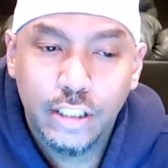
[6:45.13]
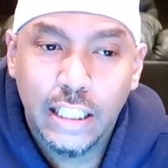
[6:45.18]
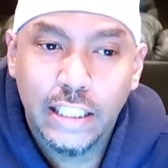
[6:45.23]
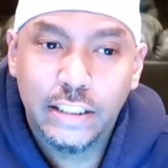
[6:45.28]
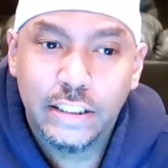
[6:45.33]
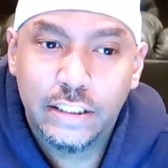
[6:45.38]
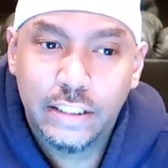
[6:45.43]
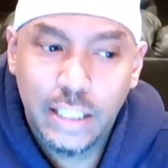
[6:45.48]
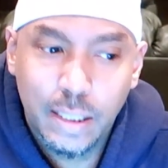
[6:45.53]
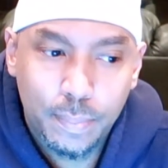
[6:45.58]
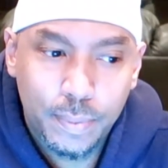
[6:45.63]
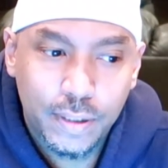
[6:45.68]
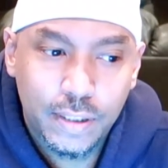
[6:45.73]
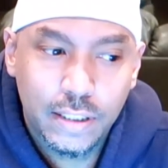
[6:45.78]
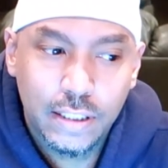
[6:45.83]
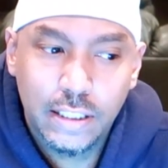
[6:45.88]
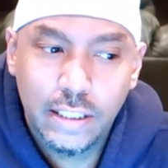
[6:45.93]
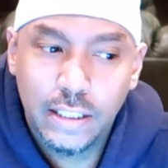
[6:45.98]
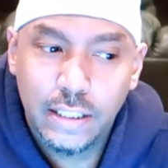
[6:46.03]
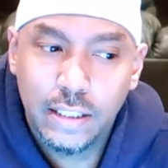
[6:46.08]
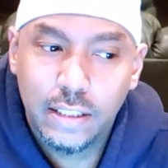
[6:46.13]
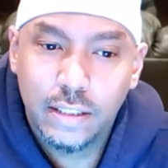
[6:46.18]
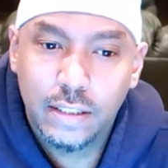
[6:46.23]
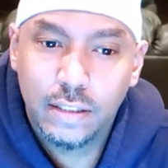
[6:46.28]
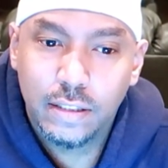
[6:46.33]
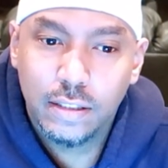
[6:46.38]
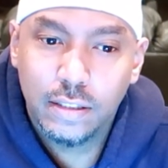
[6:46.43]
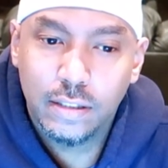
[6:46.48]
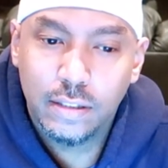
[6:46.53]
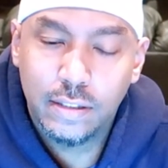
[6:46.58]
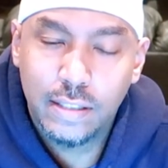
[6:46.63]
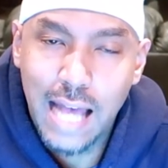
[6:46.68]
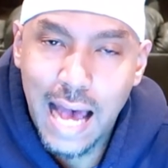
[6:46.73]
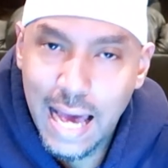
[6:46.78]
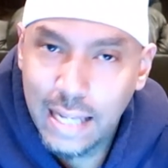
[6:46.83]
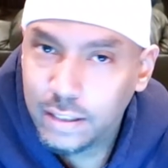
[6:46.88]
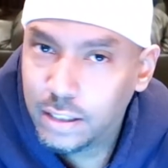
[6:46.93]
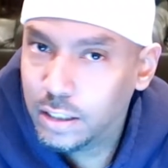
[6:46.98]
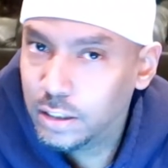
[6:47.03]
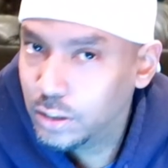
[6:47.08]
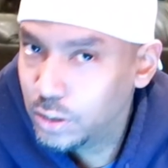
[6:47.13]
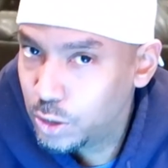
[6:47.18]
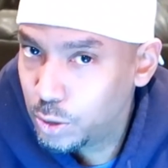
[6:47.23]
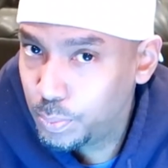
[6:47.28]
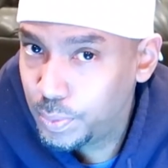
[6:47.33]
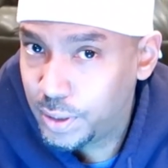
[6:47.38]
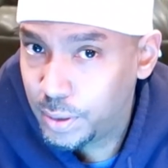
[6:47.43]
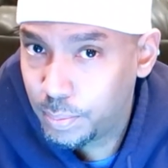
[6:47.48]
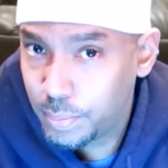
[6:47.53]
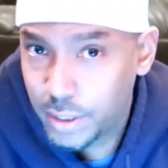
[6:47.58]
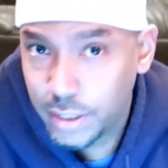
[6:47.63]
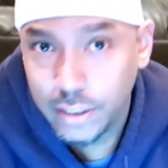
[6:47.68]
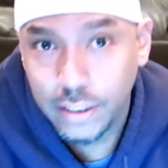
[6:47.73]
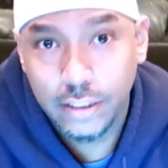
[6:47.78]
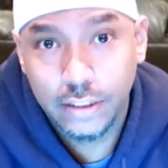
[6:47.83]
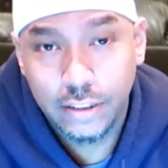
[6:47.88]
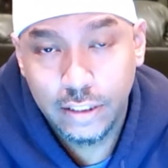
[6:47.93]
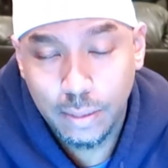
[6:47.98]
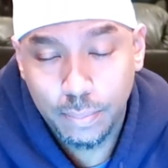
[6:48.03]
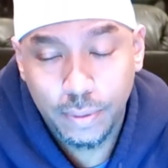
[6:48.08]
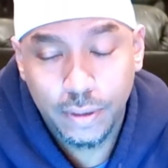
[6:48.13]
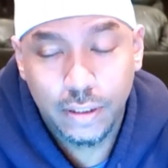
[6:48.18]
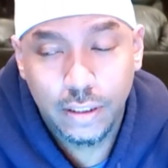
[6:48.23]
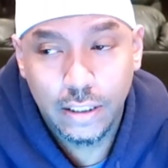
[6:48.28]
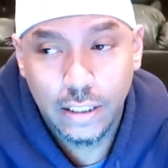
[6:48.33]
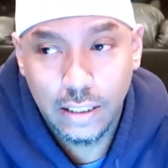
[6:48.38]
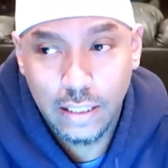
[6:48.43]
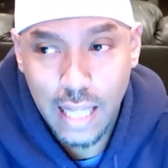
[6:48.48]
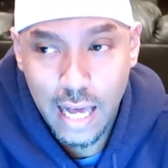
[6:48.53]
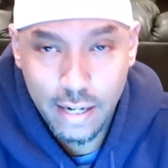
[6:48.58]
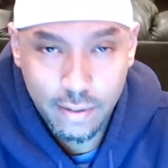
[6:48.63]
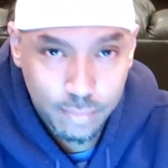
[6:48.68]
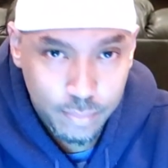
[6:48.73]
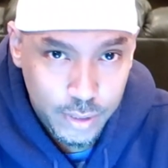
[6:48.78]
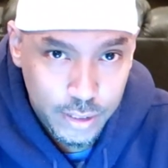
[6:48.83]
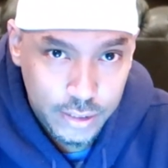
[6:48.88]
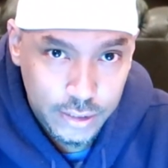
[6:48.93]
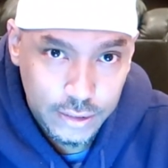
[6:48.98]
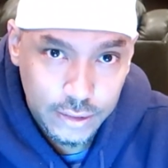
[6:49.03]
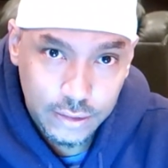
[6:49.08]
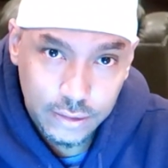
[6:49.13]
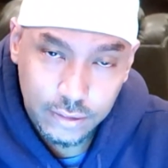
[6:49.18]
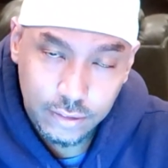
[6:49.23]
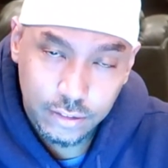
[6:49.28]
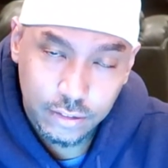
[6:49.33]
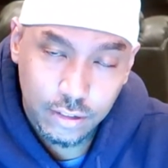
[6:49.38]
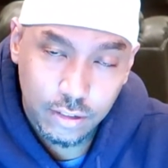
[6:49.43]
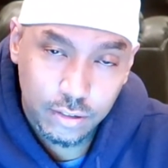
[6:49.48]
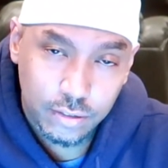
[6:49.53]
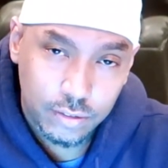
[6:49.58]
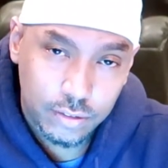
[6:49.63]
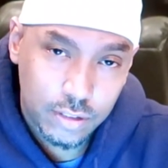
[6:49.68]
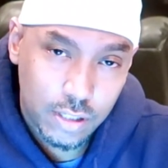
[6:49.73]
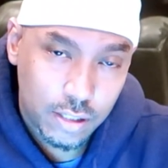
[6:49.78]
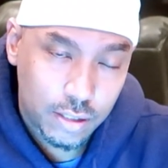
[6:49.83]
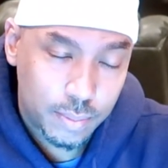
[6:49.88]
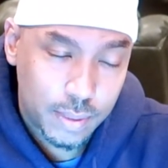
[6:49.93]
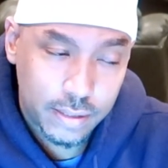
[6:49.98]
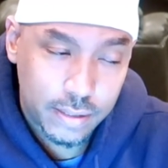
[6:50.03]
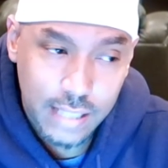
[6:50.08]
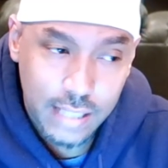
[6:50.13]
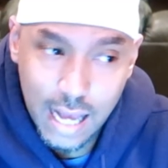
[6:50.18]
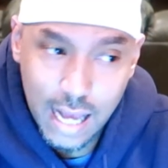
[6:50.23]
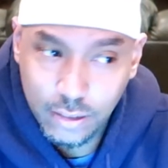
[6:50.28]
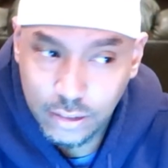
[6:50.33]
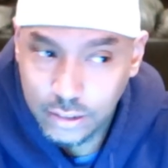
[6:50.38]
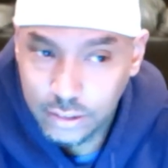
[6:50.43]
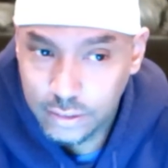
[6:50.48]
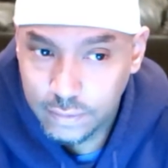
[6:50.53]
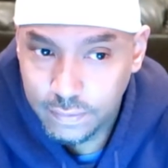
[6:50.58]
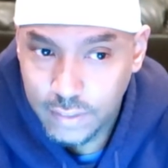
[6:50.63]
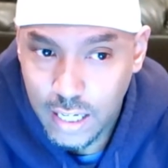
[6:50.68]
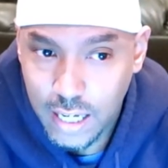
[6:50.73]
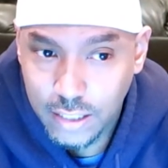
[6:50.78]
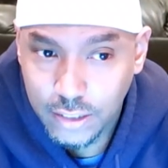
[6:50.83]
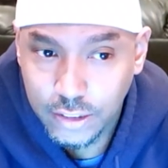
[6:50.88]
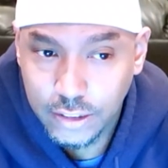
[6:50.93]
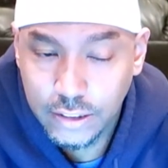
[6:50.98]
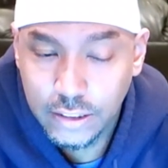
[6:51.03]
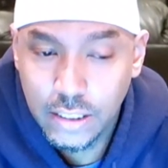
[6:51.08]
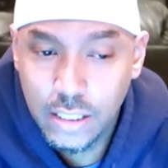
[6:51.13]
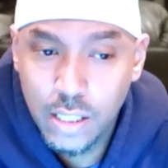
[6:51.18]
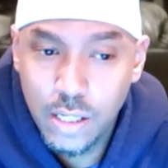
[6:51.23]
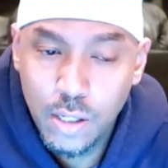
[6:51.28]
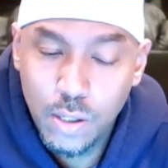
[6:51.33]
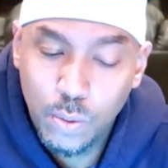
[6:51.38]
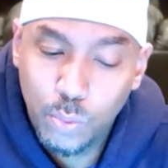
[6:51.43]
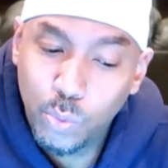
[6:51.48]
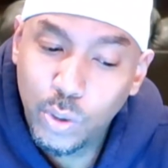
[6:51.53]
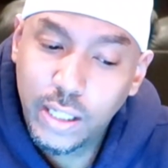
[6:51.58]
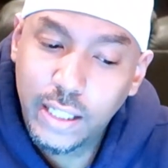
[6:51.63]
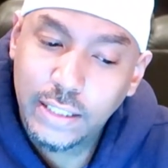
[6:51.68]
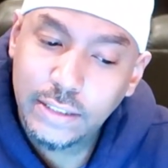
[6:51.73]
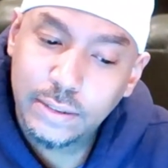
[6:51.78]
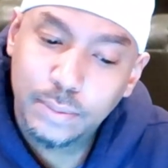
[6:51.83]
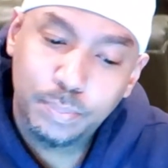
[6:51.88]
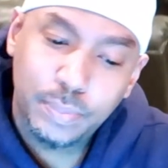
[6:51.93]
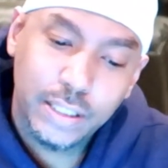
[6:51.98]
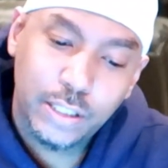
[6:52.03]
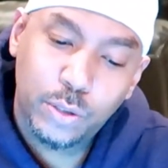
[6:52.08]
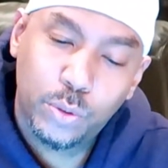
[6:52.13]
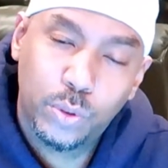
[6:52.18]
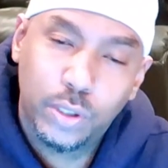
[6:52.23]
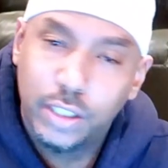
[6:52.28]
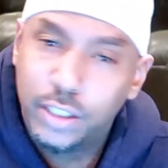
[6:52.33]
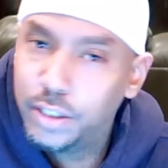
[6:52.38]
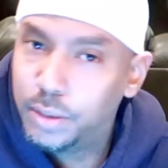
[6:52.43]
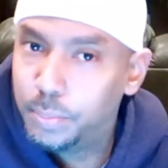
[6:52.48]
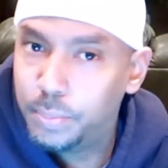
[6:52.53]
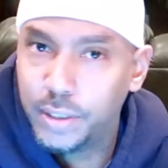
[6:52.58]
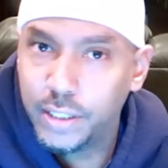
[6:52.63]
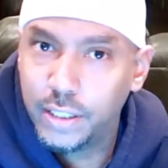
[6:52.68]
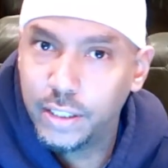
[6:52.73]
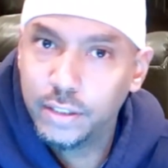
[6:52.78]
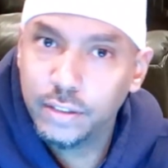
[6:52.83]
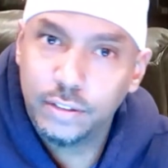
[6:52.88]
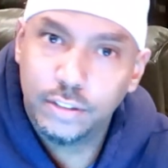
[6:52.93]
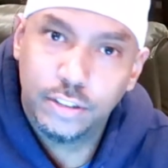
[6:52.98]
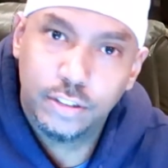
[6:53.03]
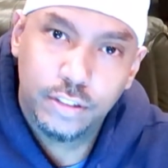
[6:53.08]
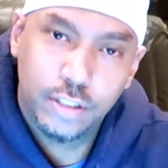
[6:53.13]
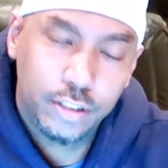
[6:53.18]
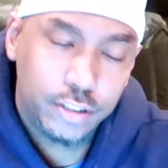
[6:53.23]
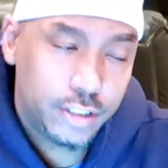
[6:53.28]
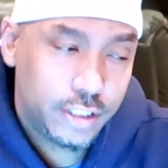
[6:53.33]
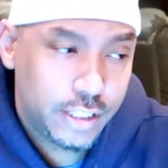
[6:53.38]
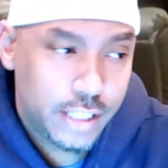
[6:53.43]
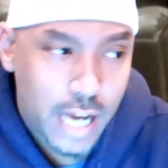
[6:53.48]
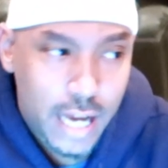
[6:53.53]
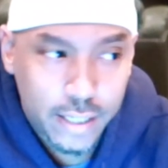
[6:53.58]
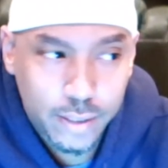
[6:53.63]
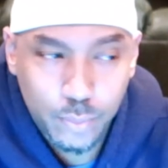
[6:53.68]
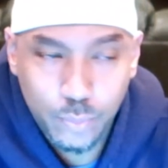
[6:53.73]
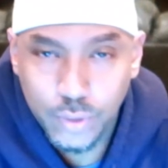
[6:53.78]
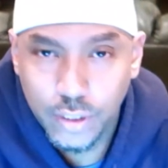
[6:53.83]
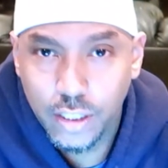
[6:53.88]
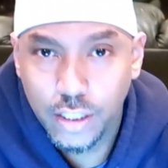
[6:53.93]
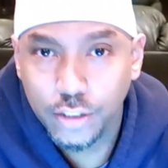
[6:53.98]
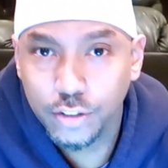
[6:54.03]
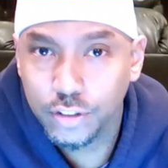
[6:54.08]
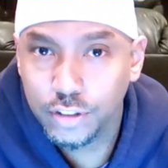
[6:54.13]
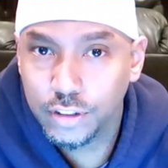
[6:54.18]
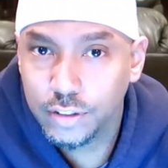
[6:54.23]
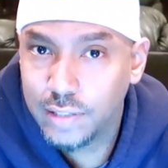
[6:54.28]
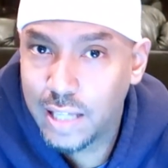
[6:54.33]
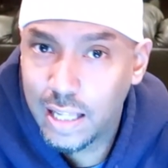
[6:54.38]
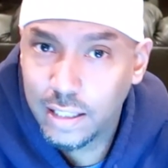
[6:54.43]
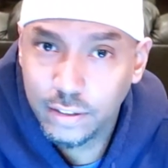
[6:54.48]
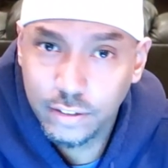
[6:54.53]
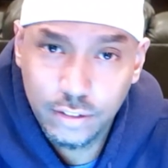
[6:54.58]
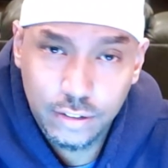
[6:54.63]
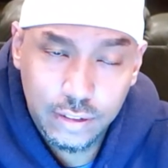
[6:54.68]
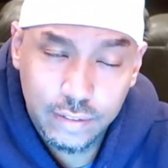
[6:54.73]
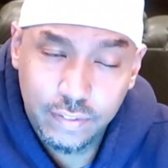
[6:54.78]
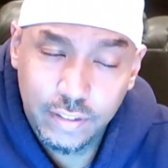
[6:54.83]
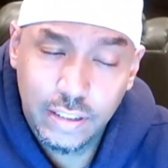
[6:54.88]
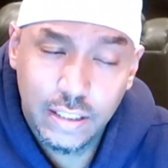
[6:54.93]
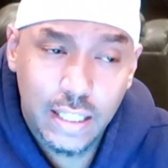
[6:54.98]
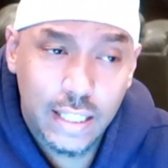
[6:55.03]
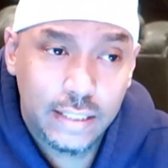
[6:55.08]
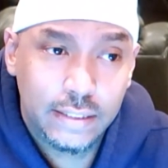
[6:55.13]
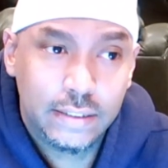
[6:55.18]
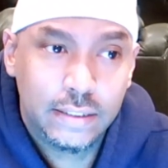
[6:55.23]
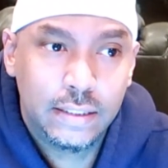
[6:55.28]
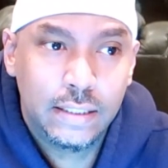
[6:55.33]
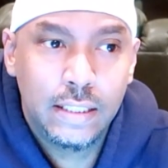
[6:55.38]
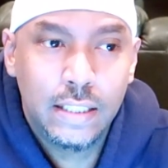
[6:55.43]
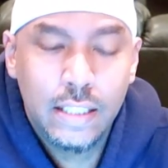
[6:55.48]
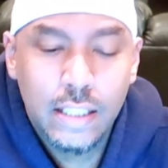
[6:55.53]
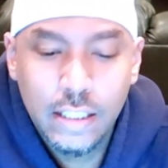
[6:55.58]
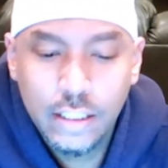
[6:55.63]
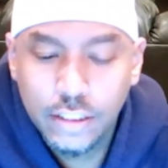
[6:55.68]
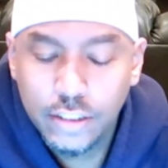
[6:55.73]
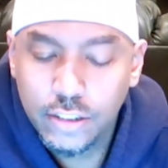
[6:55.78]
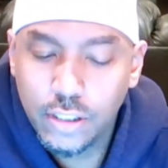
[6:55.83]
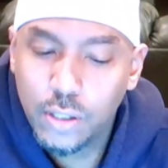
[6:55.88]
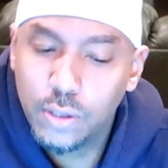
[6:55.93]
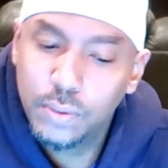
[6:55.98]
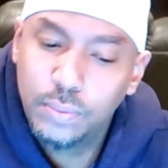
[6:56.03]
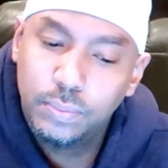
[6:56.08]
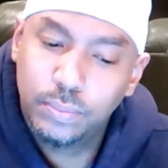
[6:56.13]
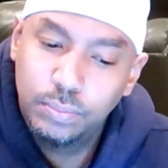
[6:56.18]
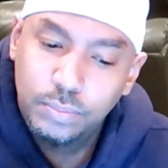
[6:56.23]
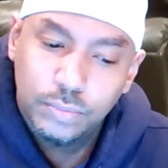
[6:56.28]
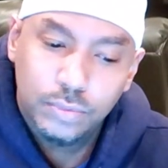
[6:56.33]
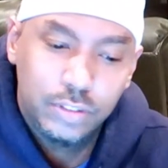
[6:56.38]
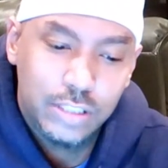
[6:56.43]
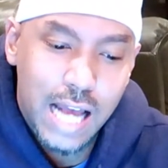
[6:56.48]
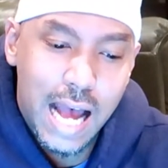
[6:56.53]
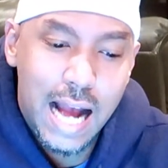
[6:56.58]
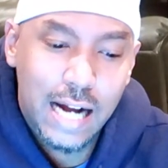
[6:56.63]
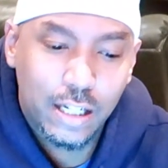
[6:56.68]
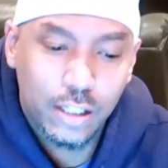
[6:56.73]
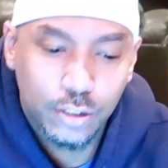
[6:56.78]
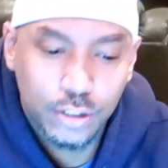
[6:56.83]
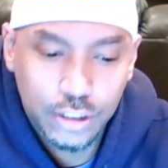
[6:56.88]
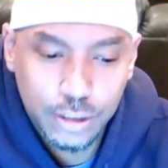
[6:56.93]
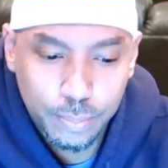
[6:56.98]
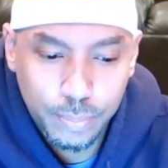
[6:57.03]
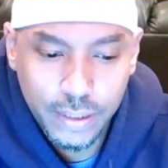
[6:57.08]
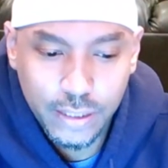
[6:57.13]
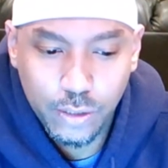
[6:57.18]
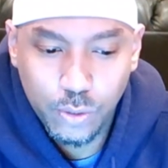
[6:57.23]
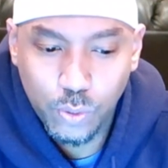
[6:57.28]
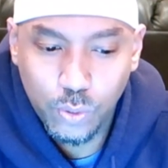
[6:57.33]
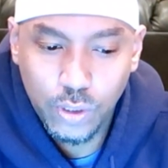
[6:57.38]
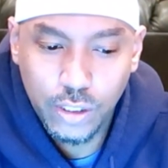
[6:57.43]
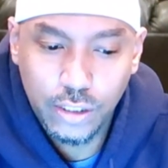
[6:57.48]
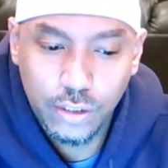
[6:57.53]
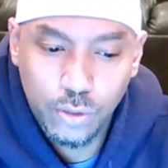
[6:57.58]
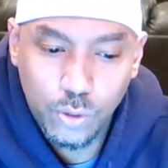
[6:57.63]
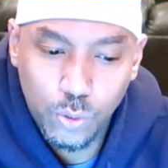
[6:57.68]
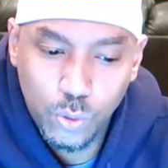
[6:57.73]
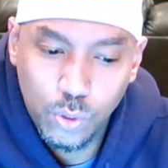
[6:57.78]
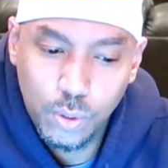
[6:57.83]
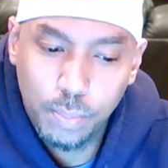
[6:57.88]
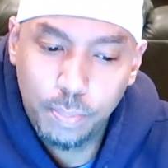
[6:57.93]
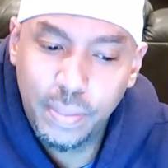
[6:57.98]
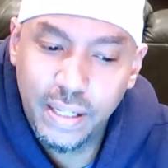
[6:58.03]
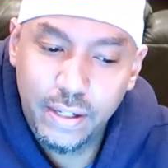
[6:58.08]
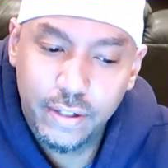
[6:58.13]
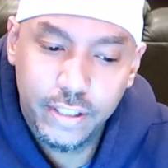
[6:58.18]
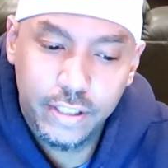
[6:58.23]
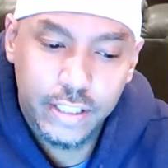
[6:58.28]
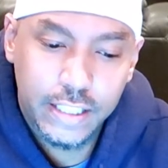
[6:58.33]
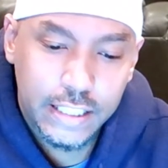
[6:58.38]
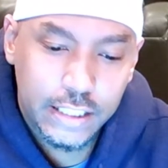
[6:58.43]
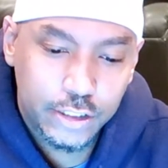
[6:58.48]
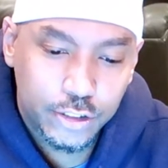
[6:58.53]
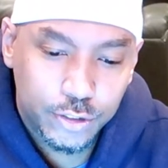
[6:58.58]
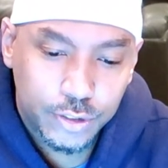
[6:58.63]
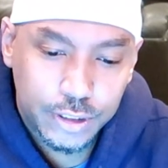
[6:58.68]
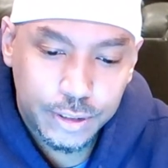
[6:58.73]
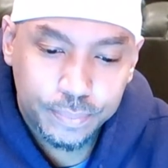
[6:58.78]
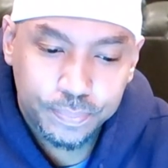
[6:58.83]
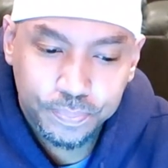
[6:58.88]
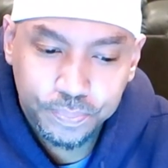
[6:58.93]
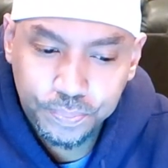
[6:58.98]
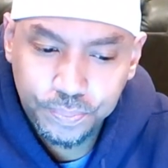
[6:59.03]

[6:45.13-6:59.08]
It's typically not a little bit of money. It's typically a lot of money. You know, I'm talking about thousands of dollars. Whereas Bitcoin could have been, you know, you could got in with hundreds of dollars or even less. So nod goes to Bitcoin on barrier to entry.